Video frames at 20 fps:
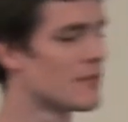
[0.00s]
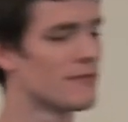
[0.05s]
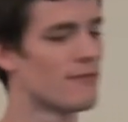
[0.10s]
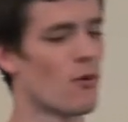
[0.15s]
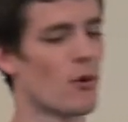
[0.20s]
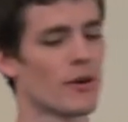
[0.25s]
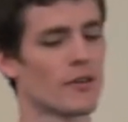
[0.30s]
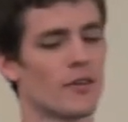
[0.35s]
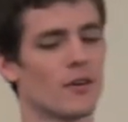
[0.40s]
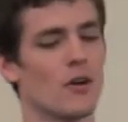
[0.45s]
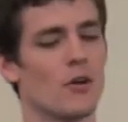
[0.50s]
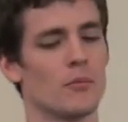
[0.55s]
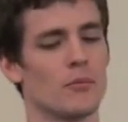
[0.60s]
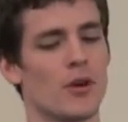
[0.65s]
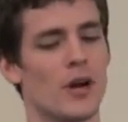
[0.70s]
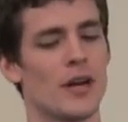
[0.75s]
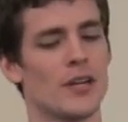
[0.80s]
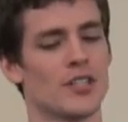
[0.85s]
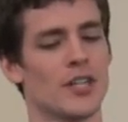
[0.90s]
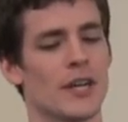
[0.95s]
to fork their own
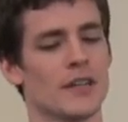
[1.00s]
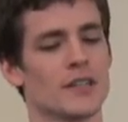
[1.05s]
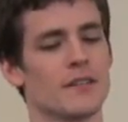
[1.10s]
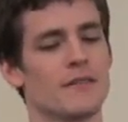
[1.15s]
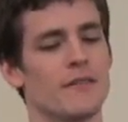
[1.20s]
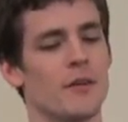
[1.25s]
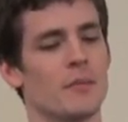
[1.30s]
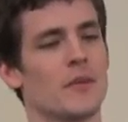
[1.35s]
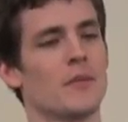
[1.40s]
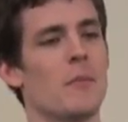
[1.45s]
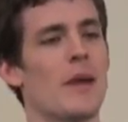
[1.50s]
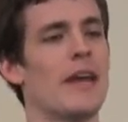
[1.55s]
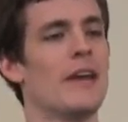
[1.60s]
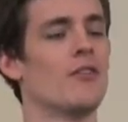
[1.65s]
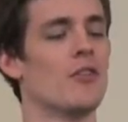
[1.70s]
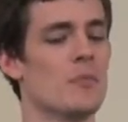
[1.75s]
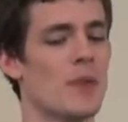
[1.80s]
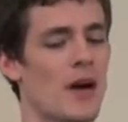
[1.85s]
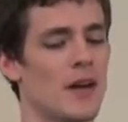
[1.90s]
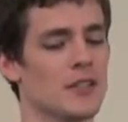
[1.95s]
project from the main
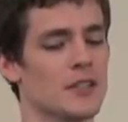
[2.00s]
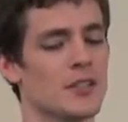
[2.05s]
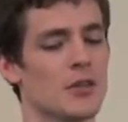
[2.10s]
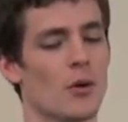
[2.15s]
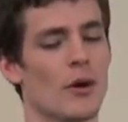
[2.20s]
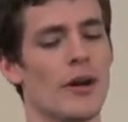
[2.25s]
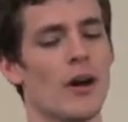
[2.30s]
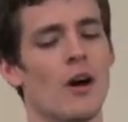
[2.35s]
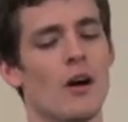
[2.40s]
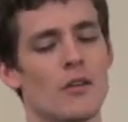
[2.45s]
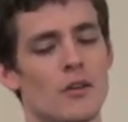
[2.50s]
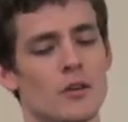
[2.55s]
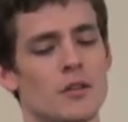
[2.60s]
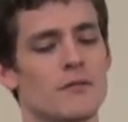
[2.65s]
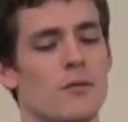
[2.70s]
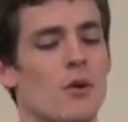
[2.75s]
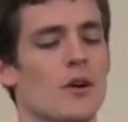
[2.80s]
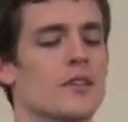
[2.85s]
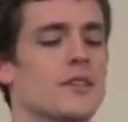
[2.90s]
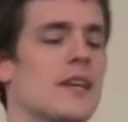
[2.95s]
repository. All those
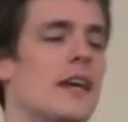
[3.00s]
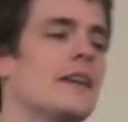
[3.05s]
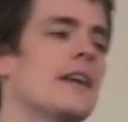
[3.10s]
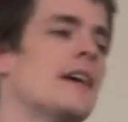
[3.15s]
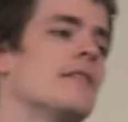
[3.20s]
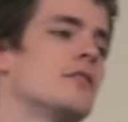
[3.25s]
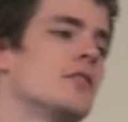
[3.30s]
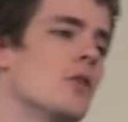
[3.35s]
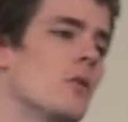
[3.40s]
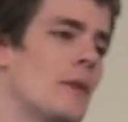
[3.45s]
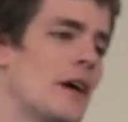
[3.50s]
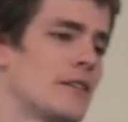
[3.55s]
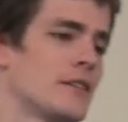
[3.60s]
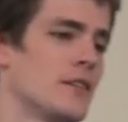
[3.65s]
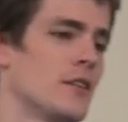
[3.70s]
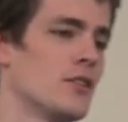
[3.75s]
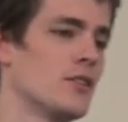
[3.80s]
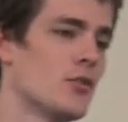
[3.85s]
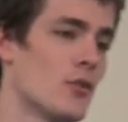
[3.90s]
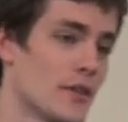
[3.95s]
forks then have to go back to
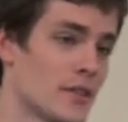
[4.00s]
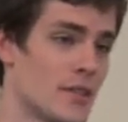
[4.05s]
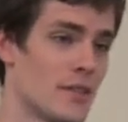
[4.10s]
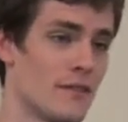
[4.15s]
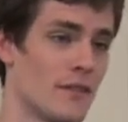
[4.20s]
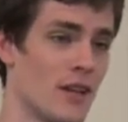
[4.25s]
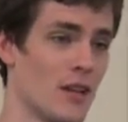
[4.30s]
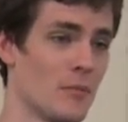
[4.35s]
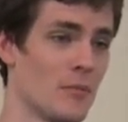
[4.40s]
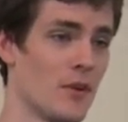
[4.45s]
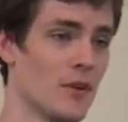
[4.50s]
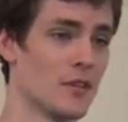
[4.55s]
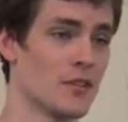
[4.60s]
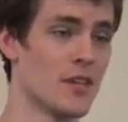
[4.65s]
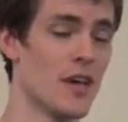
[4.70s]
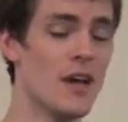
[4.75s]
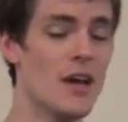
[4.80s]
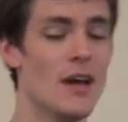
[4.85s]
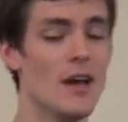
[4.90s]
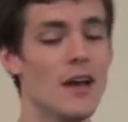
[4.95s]
the trusted
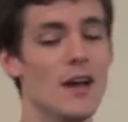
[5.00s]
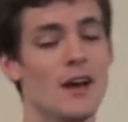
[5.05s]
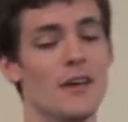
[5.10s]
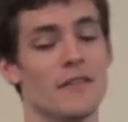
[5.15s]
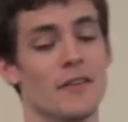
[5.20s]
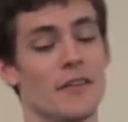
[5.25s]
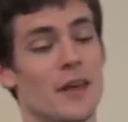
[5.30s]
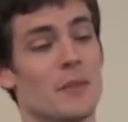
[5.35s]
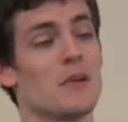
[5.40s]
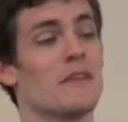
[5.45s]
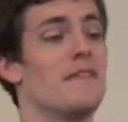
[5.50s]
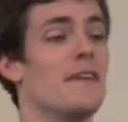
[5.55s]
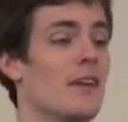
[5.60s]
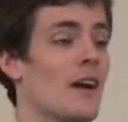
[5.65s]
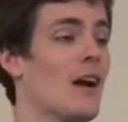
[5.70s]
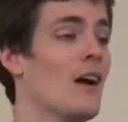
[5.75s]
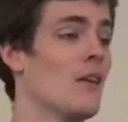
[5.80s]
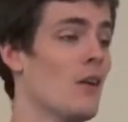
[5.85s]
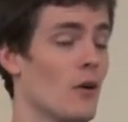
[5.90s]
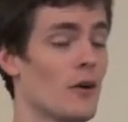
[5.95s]
developers for them to figure
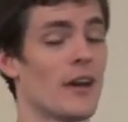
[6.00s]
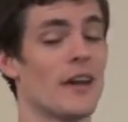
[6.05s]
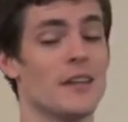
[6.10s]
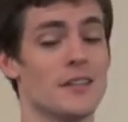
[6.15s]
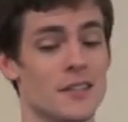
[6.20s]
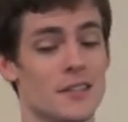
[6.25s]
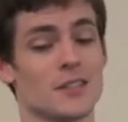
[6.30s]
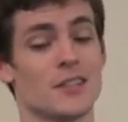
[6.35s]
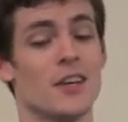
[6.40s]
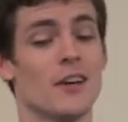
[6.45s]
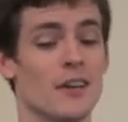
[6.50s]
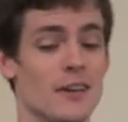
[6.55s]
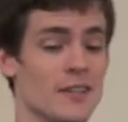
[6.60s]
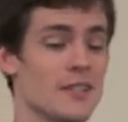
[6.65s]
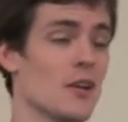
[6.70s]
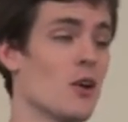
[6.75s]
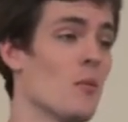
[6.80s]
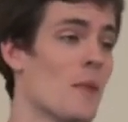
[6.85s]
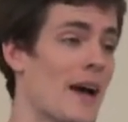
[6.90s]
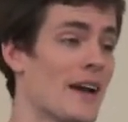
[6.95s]
out, okay, is this good
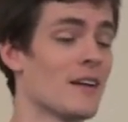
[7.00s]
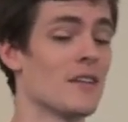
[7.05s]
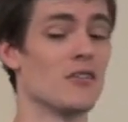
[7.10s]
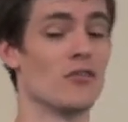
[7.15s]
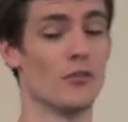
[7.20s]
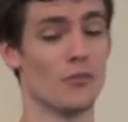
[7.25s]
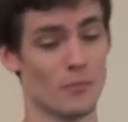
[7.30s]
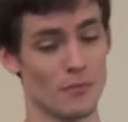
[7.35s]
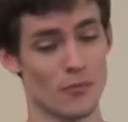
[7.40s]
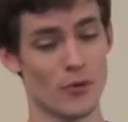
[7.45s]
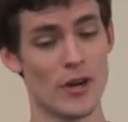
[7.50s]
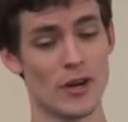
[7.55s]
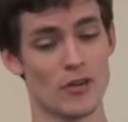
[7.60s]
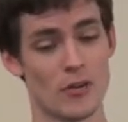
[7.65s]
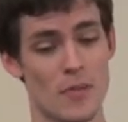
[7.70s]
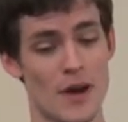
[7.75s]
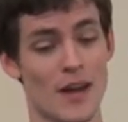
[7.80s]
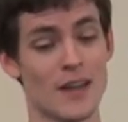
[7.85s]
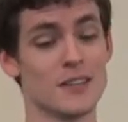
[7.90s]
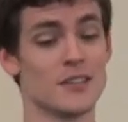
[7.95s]
to go back in the real
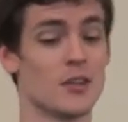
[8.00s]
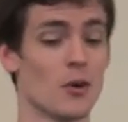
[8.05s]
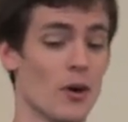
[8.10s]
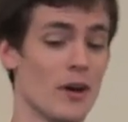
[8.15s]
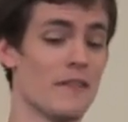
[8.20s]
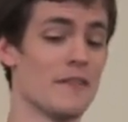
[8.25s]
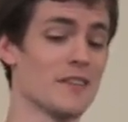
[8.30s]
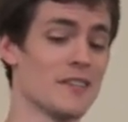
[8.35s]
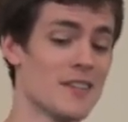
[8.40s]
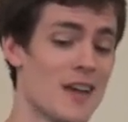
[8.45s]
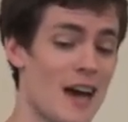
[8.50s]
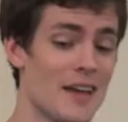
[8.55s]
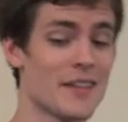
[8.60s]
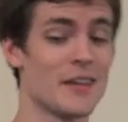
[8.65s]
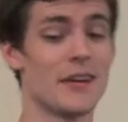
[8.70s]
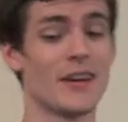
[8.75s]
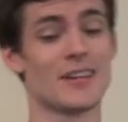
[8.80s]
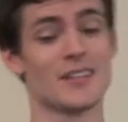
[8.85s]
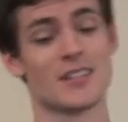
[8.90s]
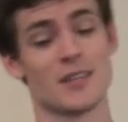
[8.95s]
repository? If it's not,
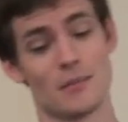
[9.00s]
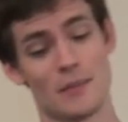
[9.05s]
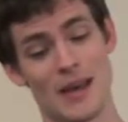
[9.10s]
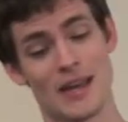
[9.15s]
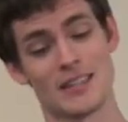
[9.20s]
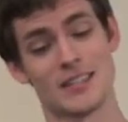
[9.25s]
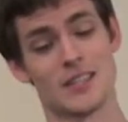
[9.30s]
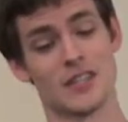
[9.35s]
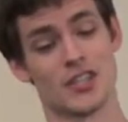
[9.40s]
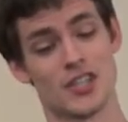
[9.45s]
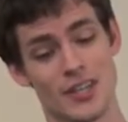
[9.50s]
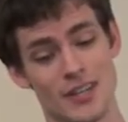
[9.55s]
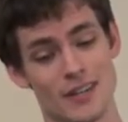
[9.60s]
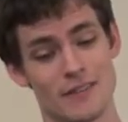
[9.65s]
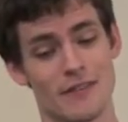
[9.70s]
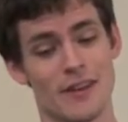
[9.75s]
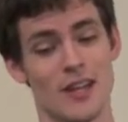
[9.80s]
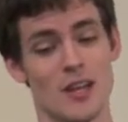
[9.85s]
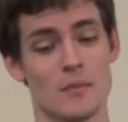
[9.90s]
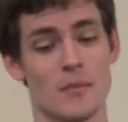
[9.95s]
then you gotta send back to the shitty
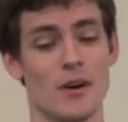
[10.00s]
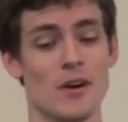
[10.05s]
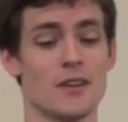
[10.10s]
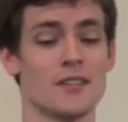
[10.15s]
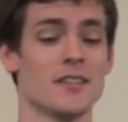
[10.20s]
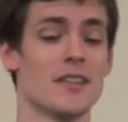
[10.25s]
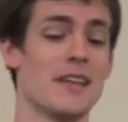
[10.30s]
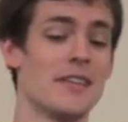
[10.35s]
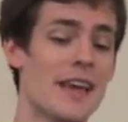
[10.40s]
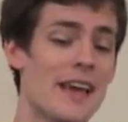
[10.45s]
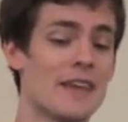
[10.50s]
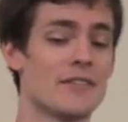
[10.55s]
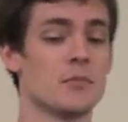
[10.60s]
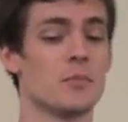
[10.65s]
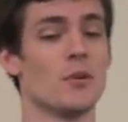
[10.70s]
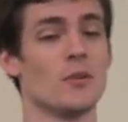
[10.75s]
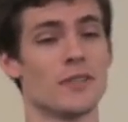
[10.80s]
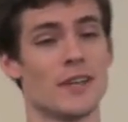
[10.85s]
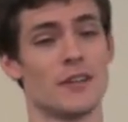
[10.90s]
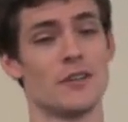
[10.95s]
developers, and then they have to
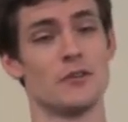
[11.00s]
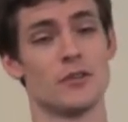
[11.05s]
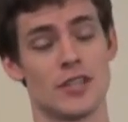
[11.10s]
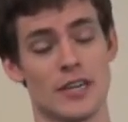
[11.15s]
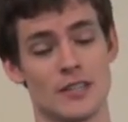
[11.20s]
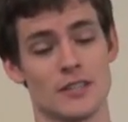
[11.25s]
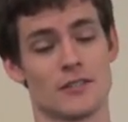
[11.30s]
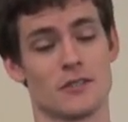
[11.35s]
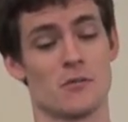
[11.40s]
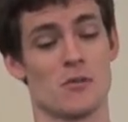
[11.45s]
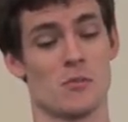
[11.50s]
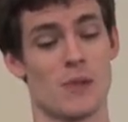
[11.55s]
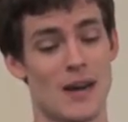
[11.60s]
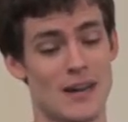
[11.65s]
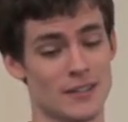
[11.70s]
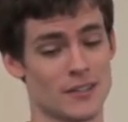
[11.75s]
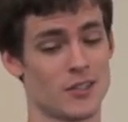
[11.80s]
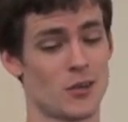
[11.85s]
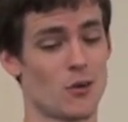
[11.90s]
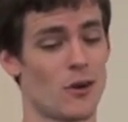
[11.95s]
pull down new changes to the
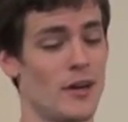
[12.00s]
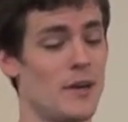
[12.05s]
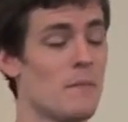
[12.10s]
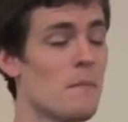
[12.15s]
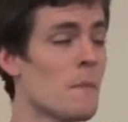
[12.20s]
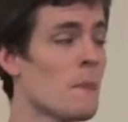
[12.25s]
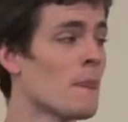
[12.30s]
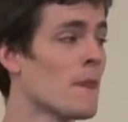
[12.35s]
repository.